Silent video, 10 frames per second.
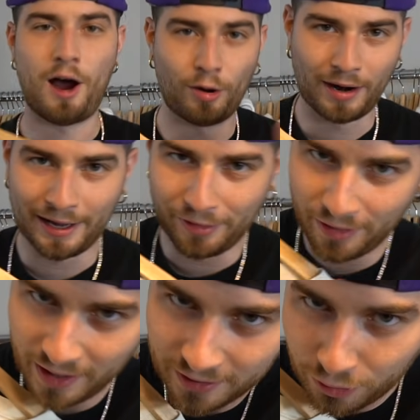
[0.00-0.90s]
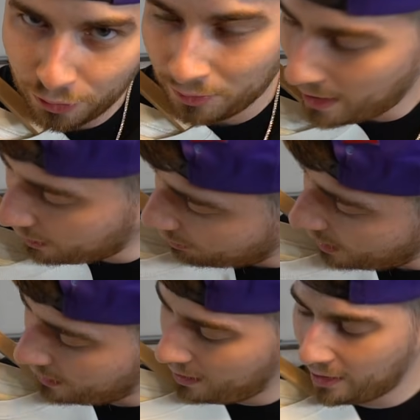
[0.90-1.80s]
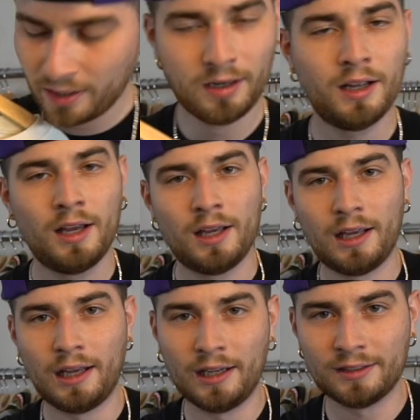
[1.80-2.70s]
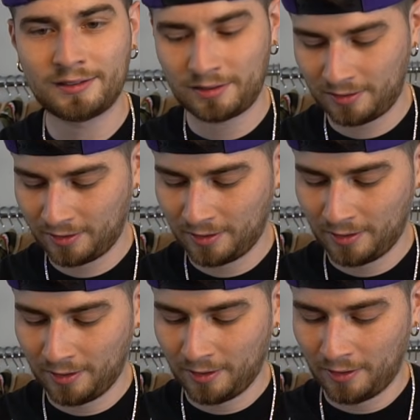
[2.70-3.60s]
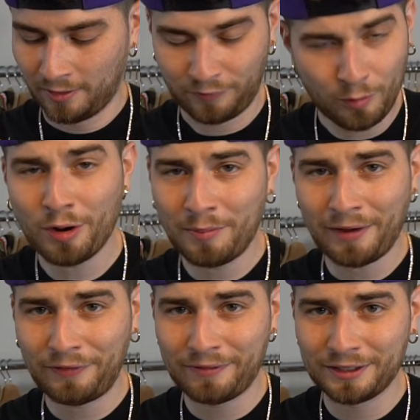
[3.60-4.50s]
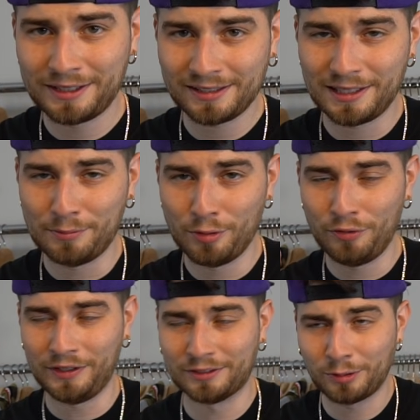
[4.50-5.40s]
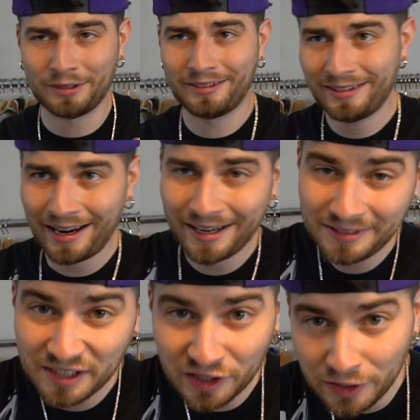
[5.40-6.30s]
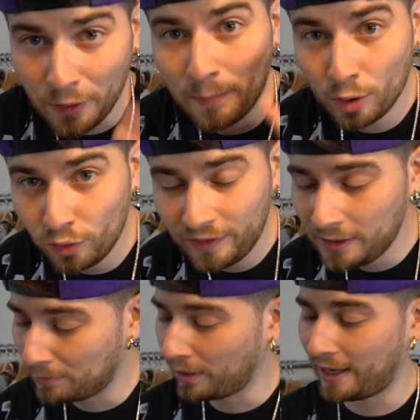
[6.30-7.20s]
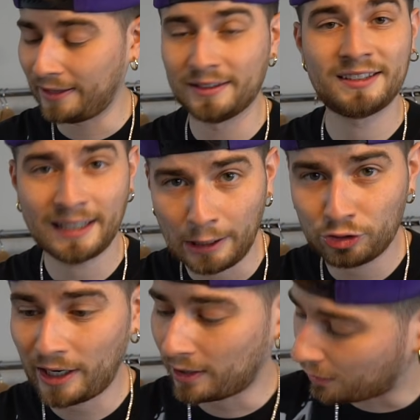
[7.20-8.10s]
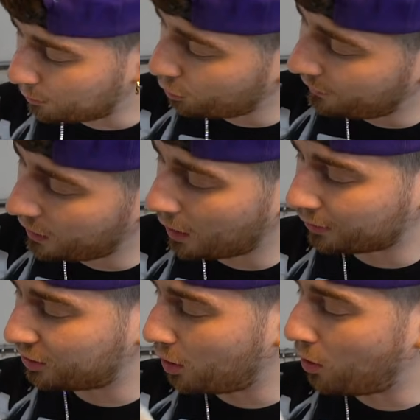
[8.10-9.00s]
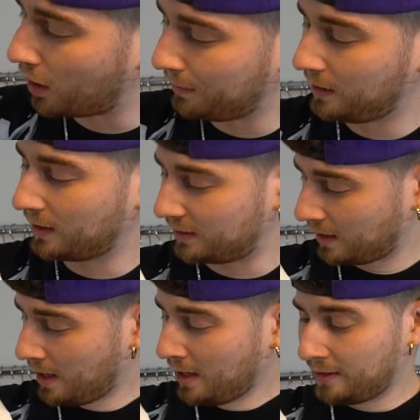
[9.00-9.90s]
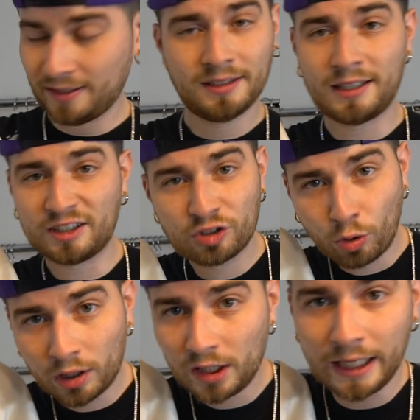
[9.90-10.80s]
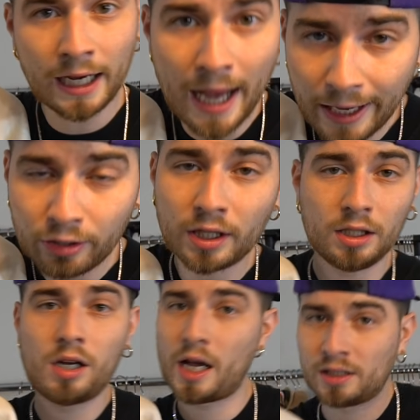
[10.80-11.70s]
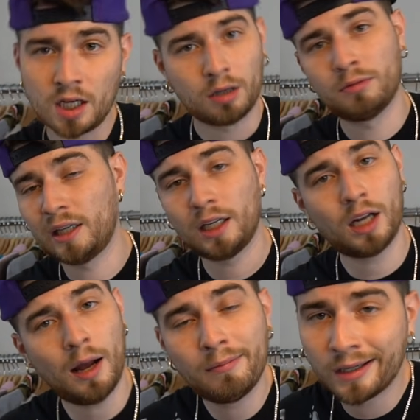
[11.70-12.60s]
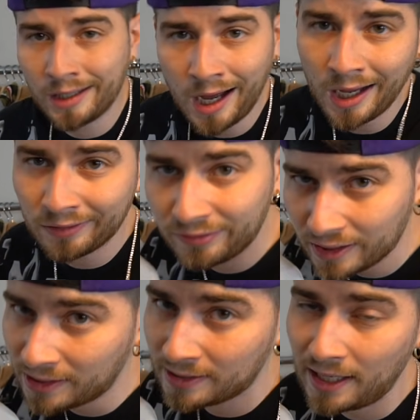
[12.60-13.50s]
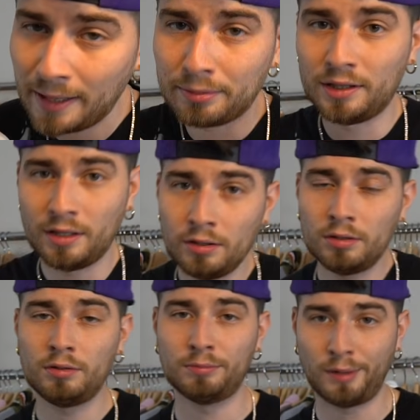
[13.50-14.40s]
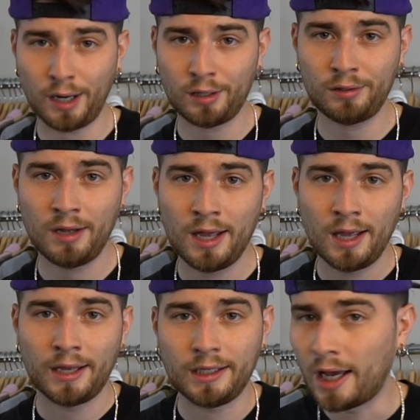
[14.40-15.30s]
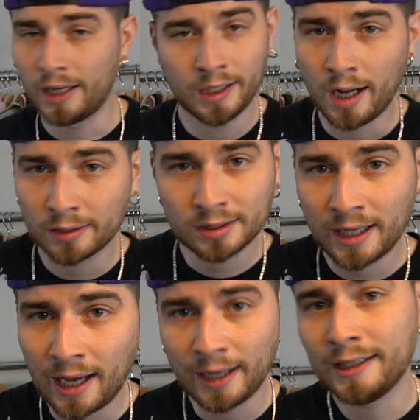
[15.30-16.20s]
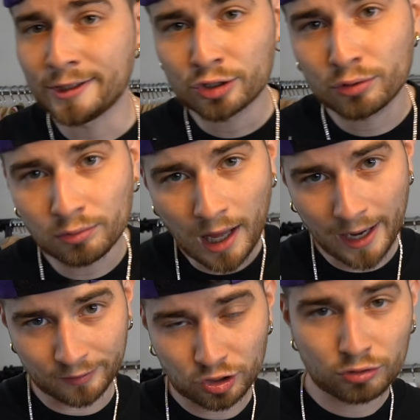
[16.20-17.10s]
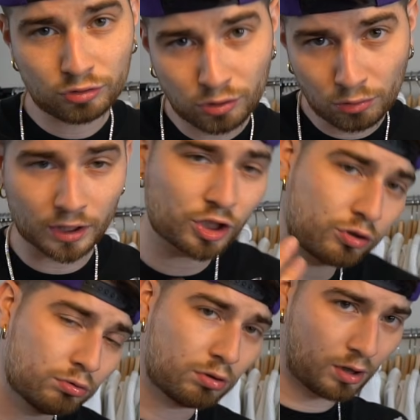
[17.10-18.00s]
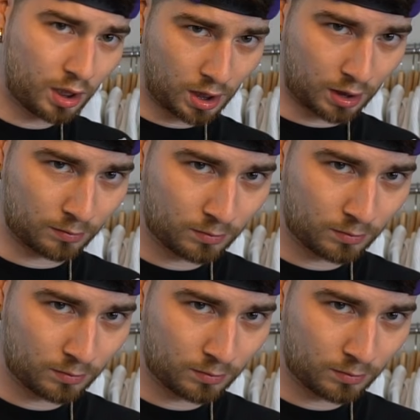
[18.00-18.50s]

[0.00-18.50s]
All right, this crew neck right here is from one of my favorite Disney movies. Well, not necessarily the movie, but the soundtrack of the movie goes so hard because this is historically inaccurate, and you guys know, man, I'm a non-fiction type of dude, bro. Yeah, you know what I'm saying? I need true life, true stories, true crime.